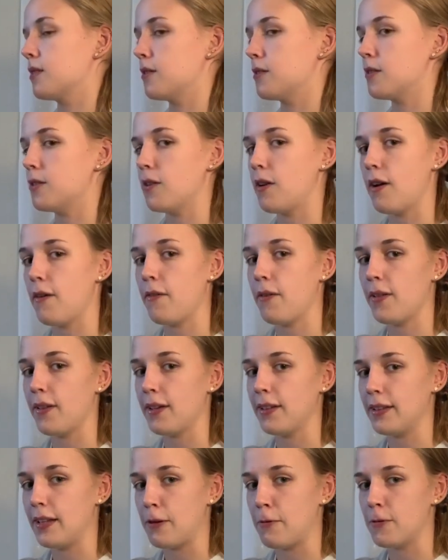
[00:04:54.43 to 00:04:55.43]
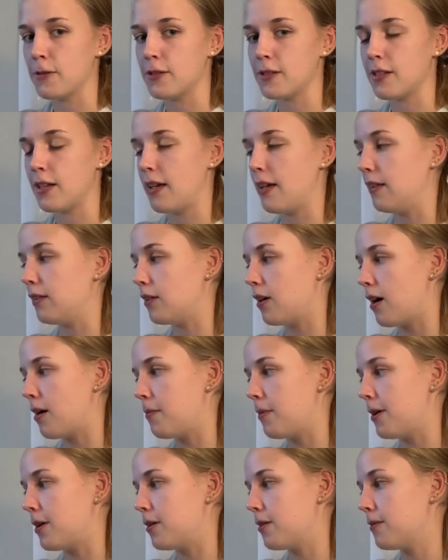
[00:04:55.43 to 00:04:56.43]
So I felt like that was a lot
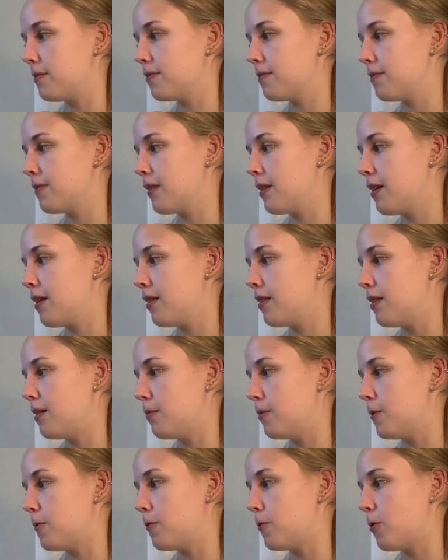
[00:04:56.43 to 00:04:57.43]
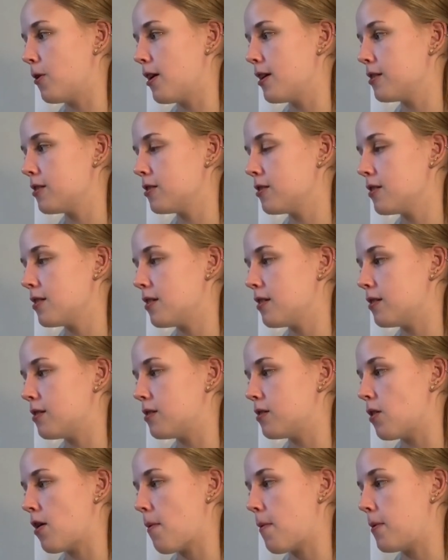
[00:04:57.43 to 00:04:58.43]
better than before I slurred it,
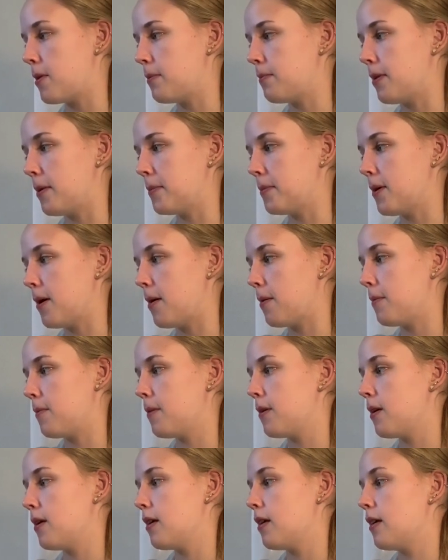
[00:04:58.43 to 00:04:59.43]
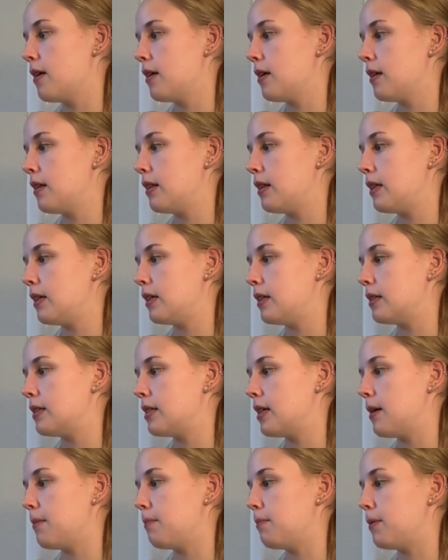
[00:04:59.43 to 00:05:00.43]
so I'm going to bump up It's
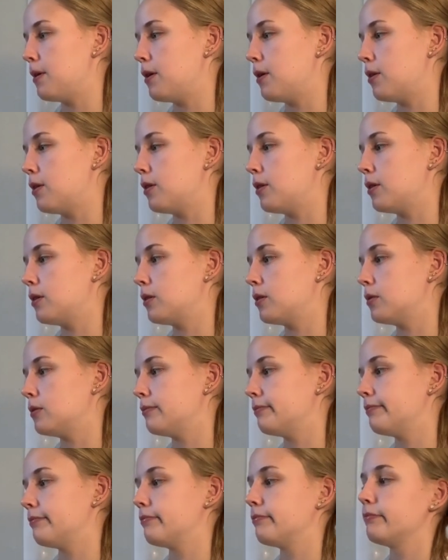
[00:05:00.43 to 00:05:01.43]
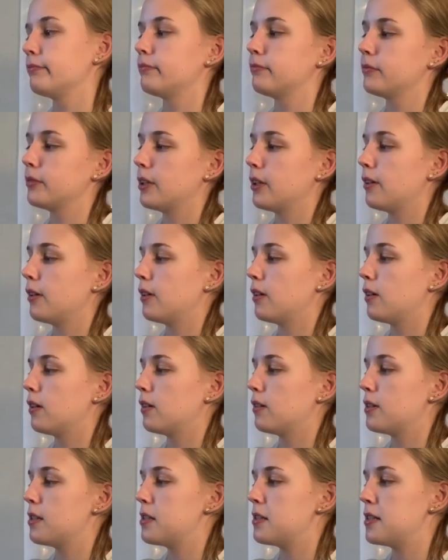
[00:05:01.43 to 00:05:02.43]
a tempo
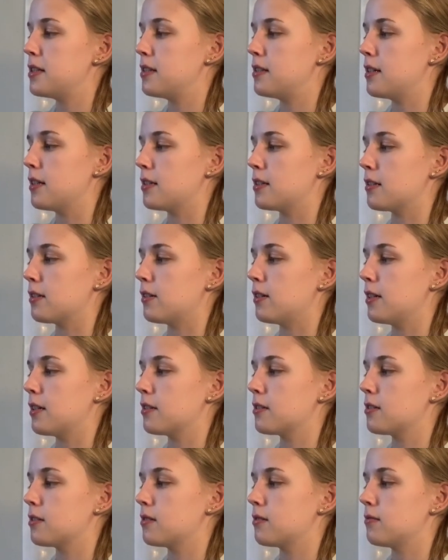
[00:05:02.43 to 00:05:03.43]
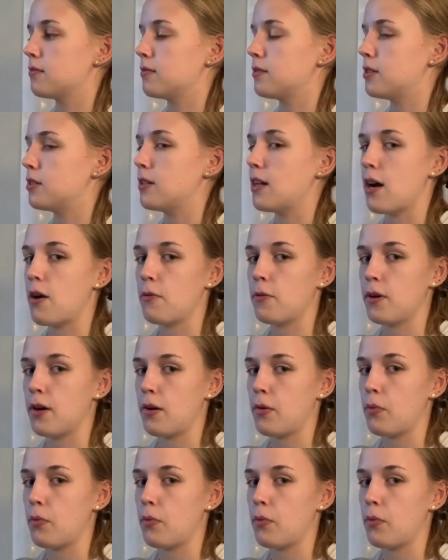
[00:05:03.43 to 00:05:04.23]
6 clicks. So now we're at